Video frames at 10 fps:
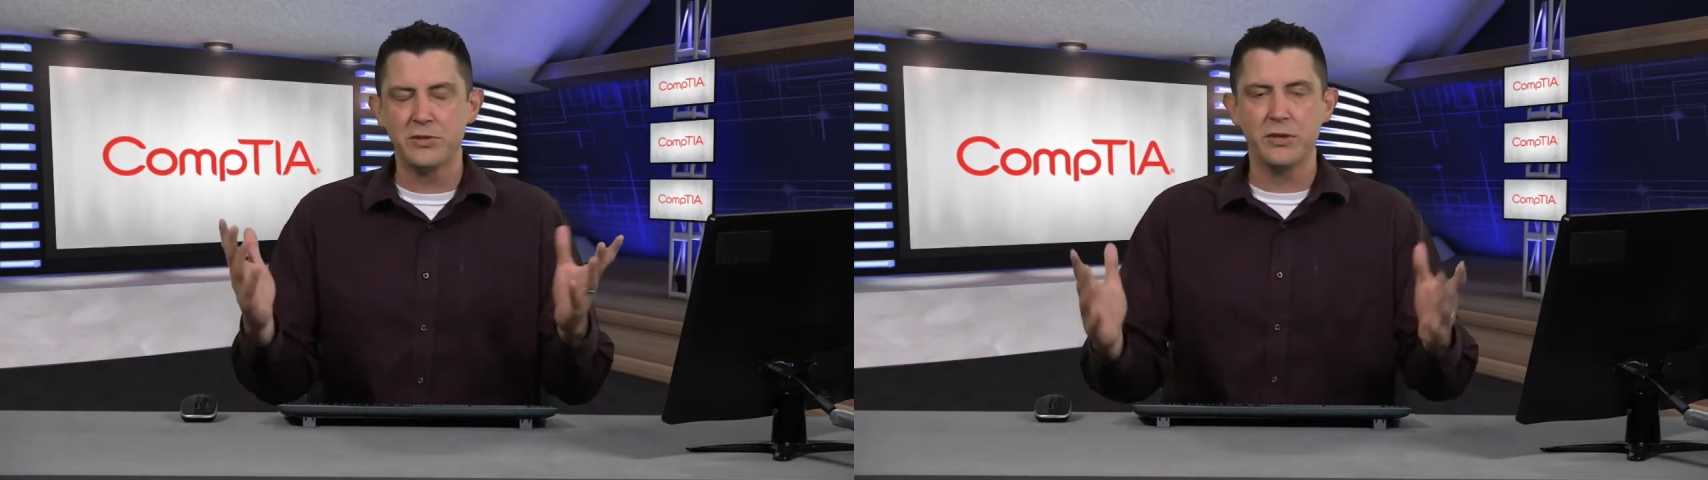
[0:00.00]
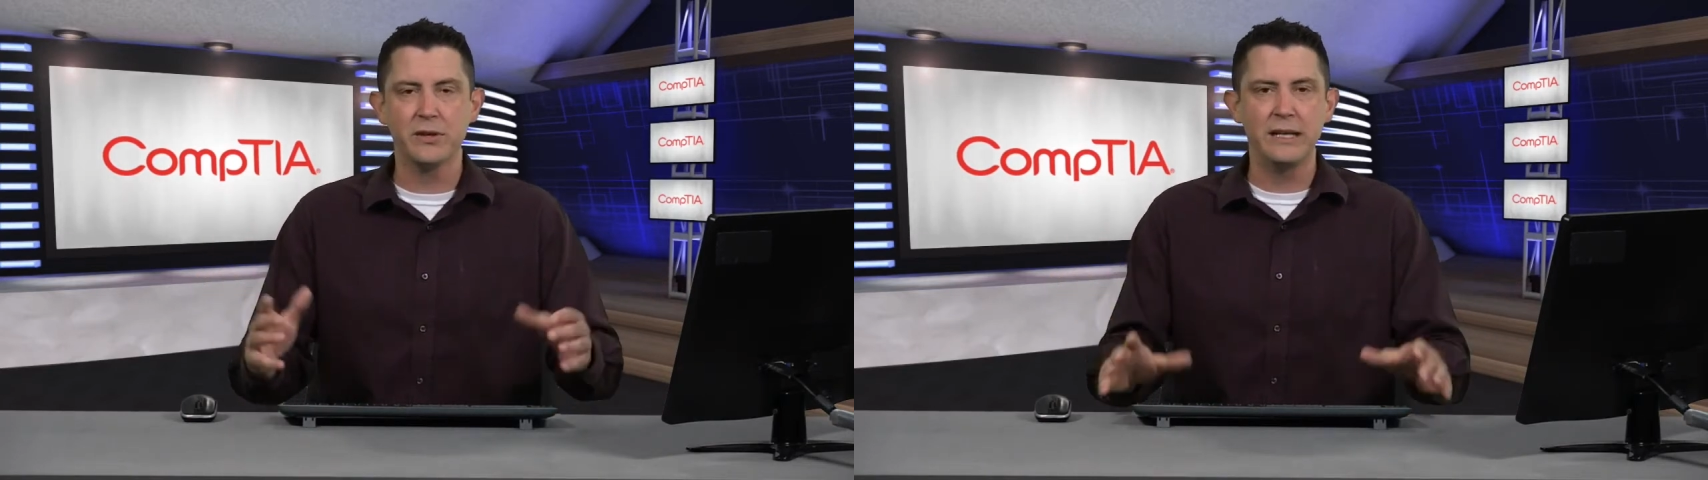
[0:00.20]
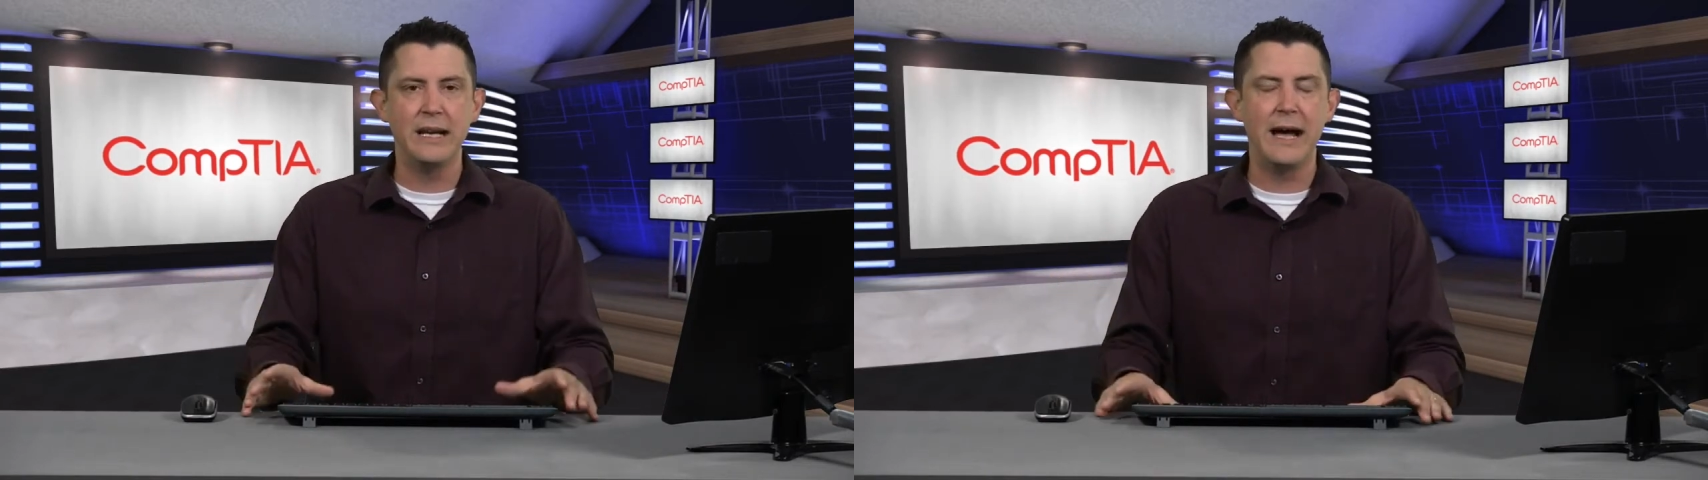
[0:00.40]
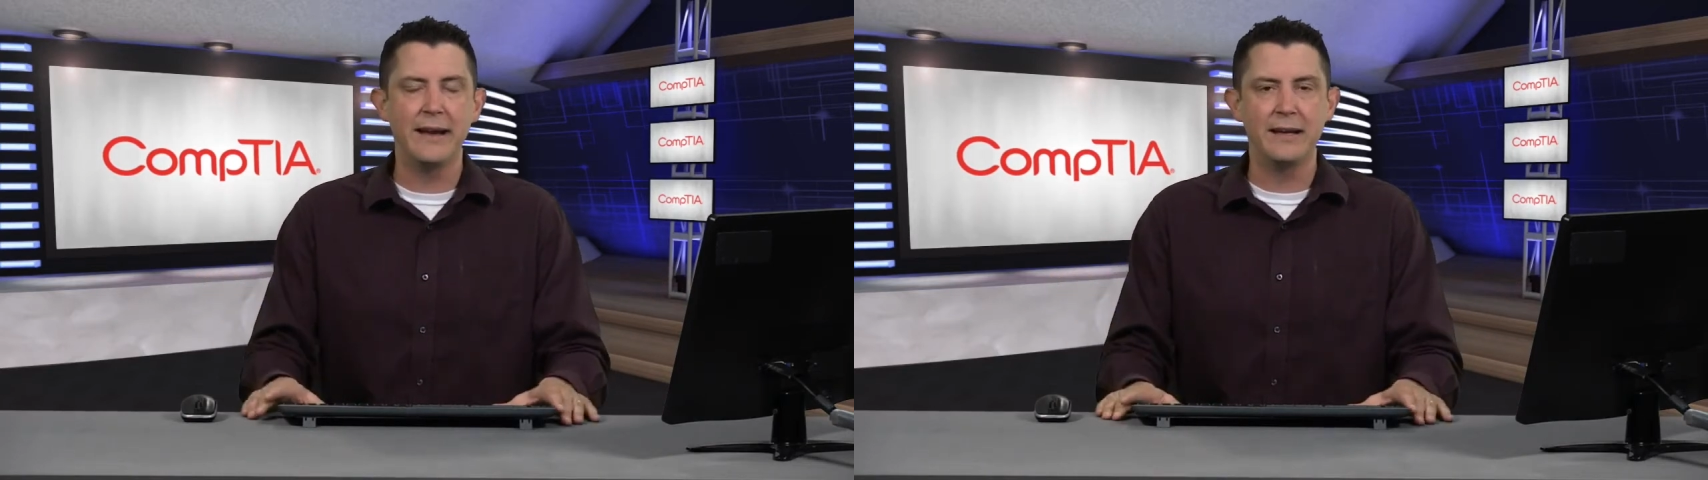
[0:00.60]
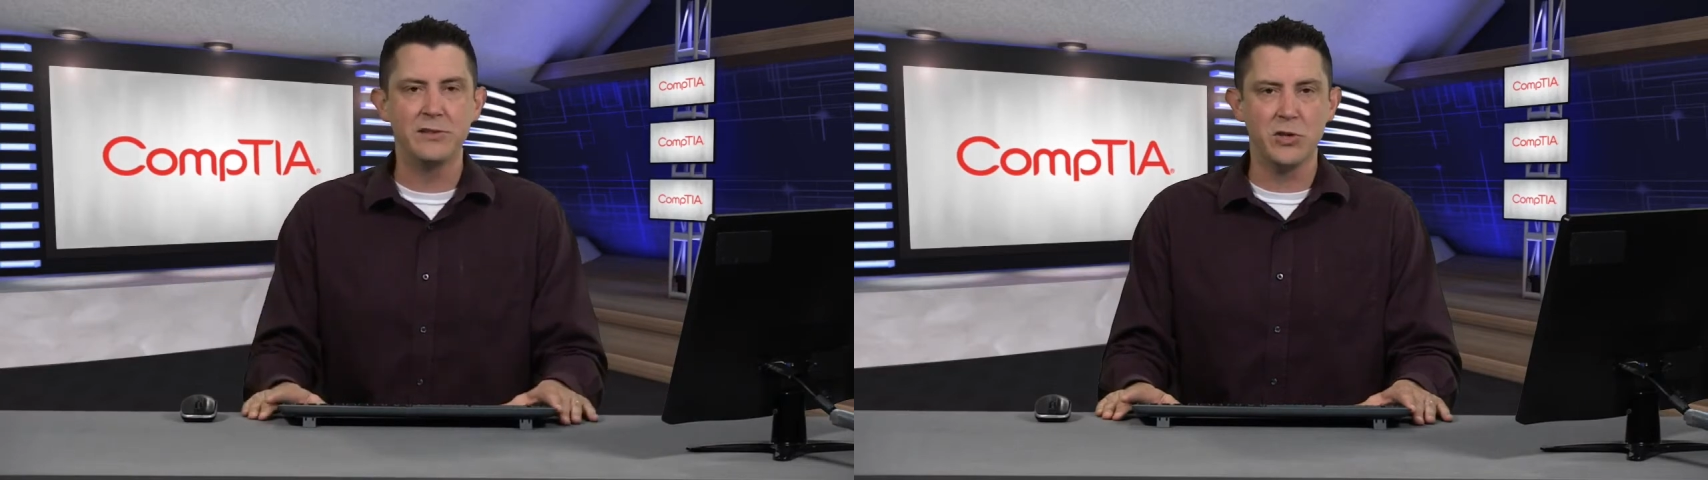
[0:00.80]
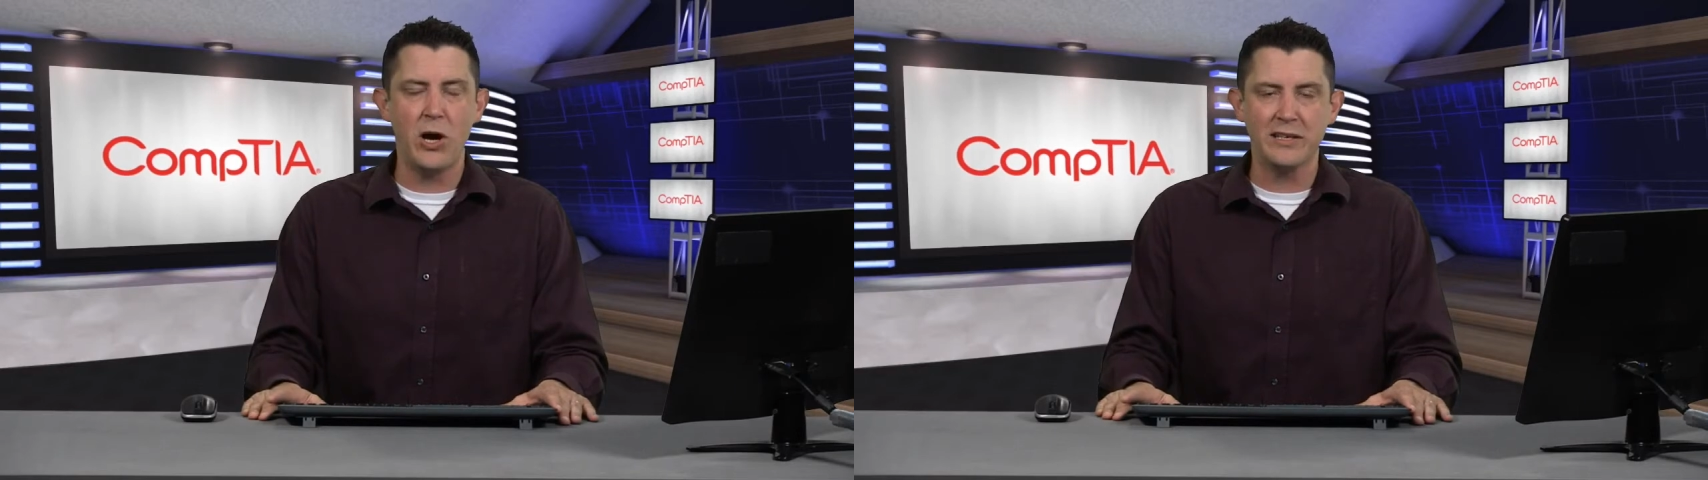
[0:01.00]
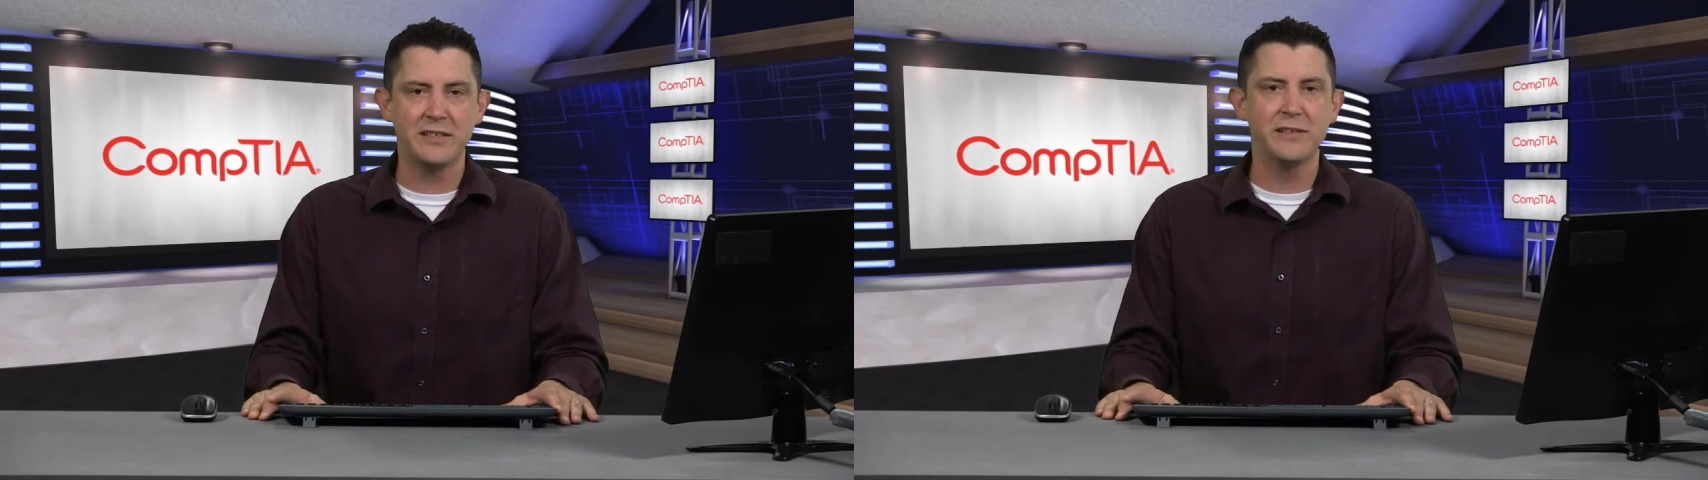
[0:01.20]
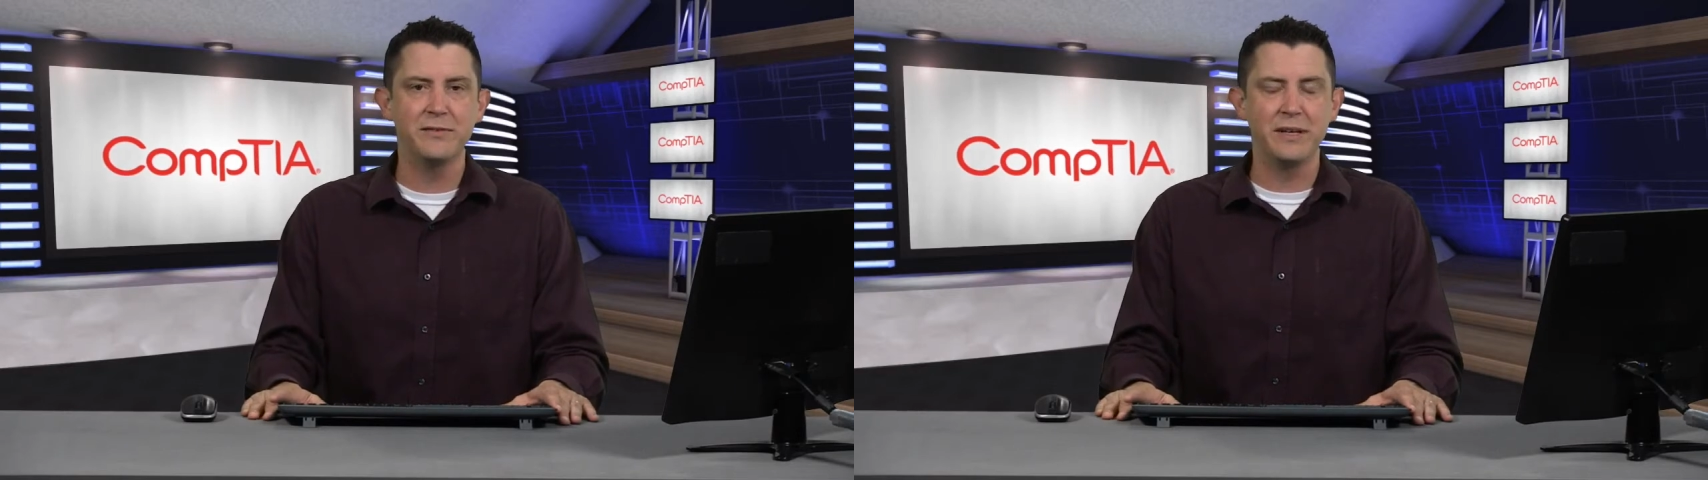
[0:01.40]
certainly not
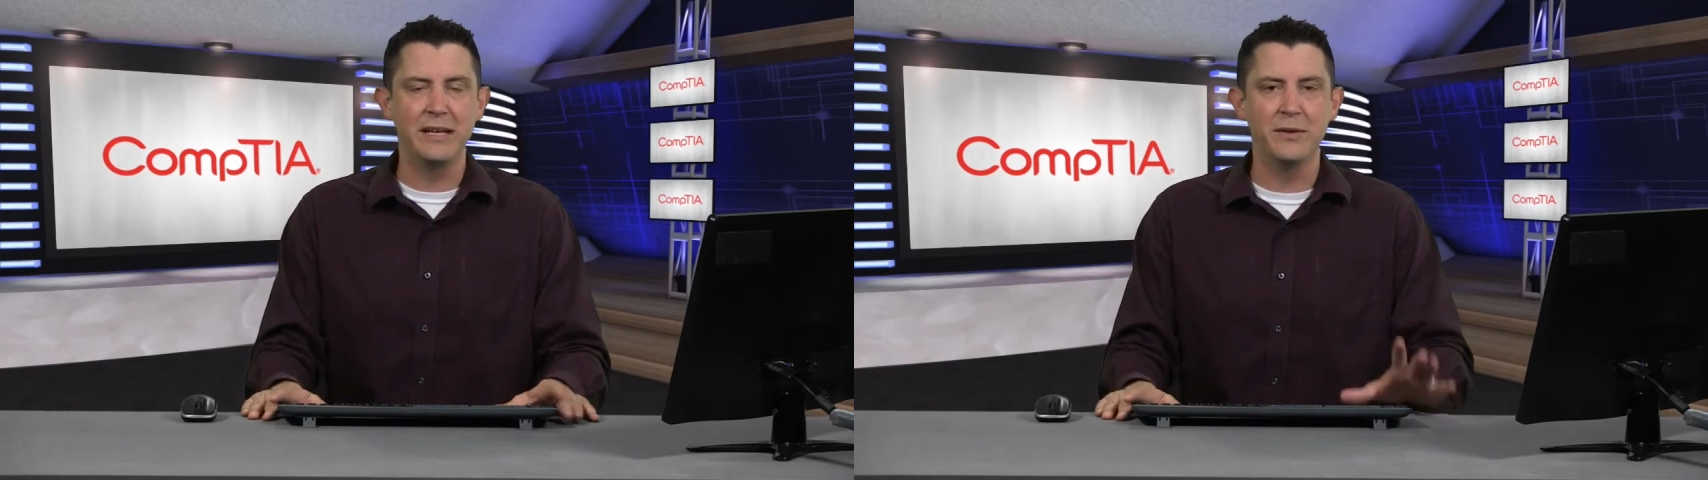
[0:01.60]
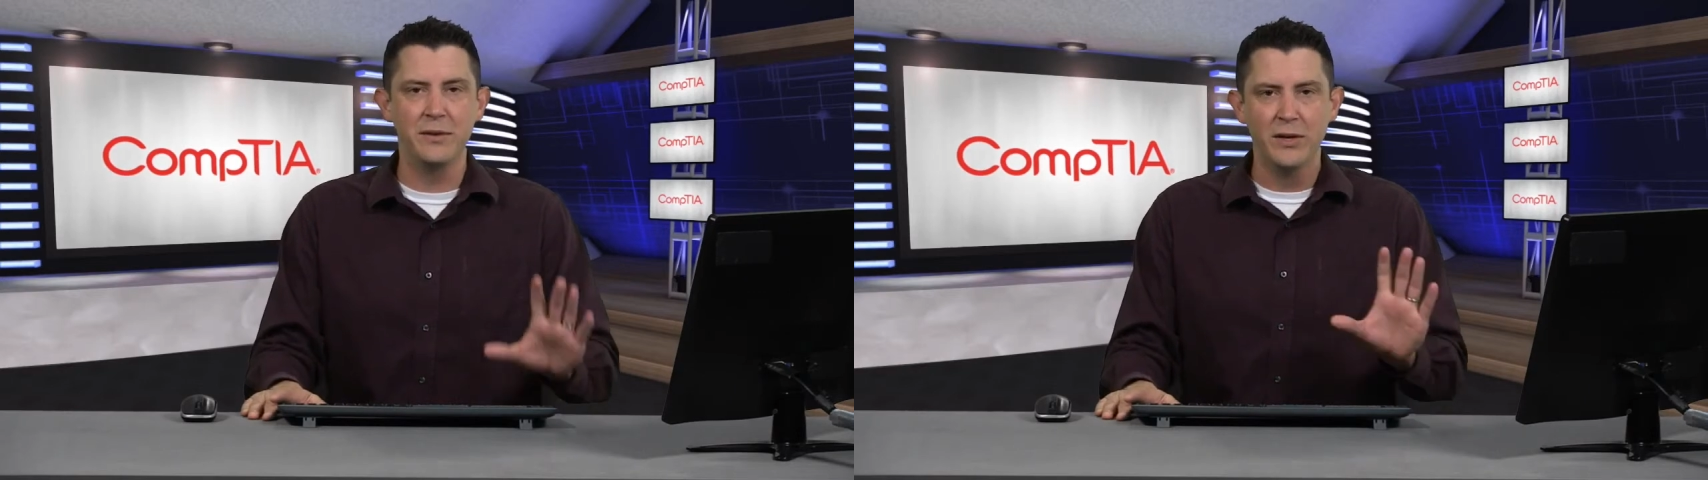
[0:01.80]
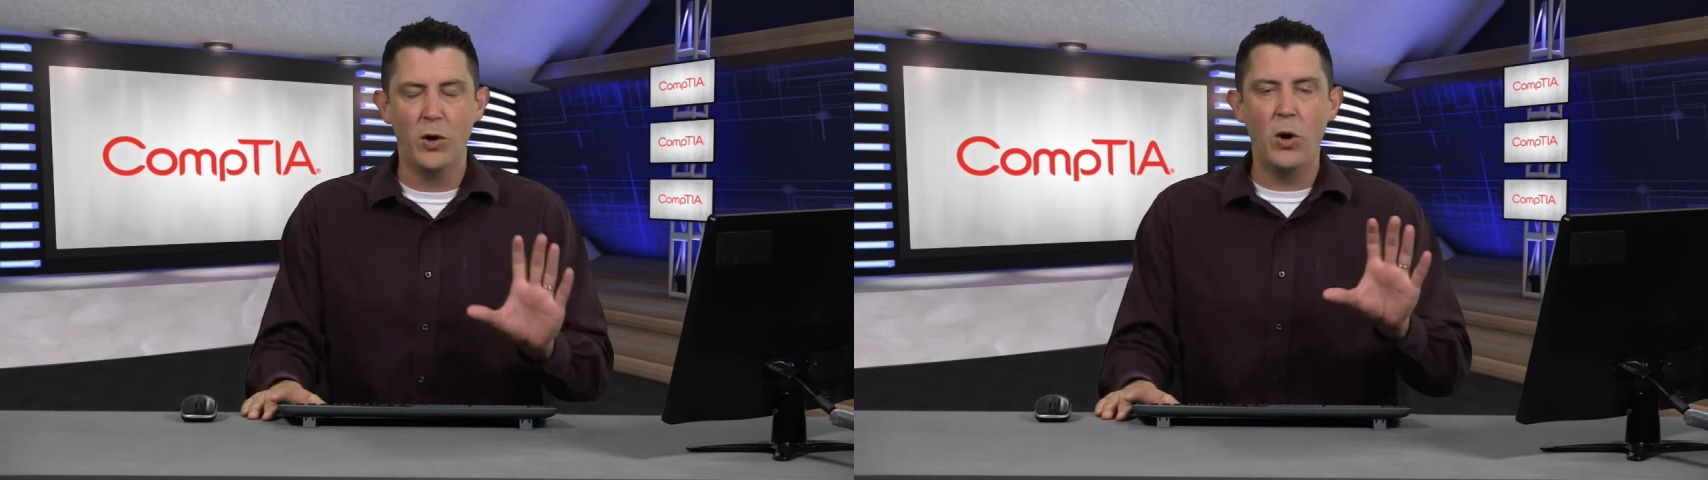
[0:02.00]
exhaustive in